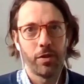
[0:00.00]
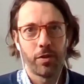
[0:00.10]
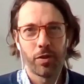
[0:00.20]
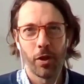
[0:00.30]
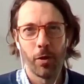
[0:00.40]

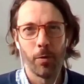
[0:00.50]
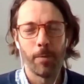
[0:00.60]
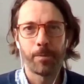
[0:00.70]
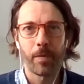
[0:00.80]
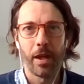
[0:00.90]

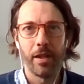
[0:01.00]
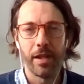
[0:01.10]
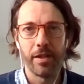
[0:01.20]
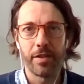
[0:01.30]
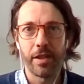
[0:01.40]
So
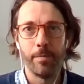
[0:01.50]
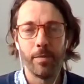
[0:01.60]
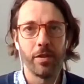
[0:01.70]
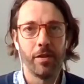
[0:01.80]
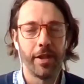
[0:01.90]
it
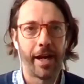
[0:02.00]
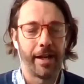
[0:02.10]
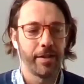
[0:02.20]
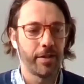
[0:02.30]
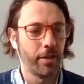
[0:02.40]
seemed
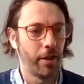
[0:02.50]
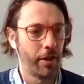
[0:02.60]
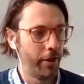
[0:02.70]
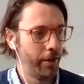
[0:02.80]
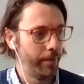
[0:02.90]
that
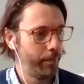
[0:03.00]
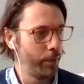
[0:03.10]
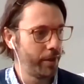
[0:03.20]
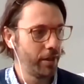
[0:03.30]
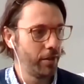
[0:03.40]

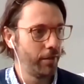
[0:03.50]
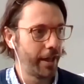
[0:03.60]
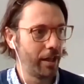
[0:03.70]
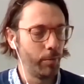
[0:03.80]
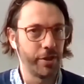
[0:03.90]
with the
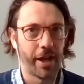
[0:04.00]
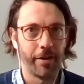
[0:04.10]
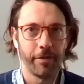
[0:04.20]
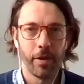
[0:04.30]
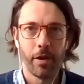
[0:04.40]
UK Global
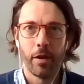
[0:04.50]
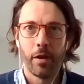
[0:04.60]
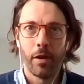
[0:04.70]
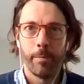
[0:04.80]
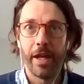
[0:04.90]
Tariff
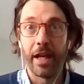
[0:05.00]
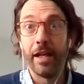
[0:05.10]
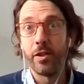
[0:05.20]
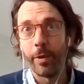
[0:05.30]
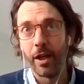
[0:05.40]
being a
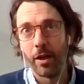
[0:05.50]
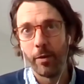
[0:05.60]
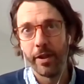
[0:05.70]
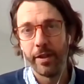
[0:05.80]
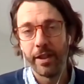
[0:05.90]
little bit
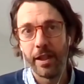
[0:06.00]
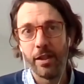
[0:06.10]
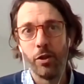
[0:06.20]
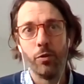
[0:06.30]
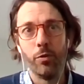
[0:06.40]
lower than the
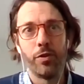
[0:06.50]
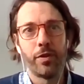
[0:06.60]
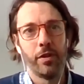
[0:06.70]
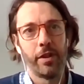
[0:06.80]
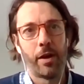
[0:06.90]

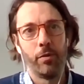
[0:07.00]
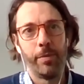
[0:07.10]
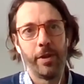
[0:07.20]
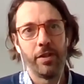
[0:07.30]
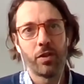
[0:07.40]
EU's, that would
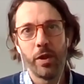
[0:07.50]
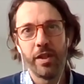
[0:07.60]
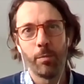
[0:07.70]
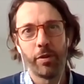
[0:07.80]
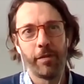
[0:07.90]
be
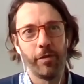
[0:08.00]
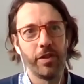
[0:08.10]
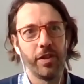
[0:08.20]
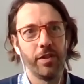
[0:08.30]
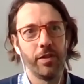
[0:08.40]
squeezing preferences.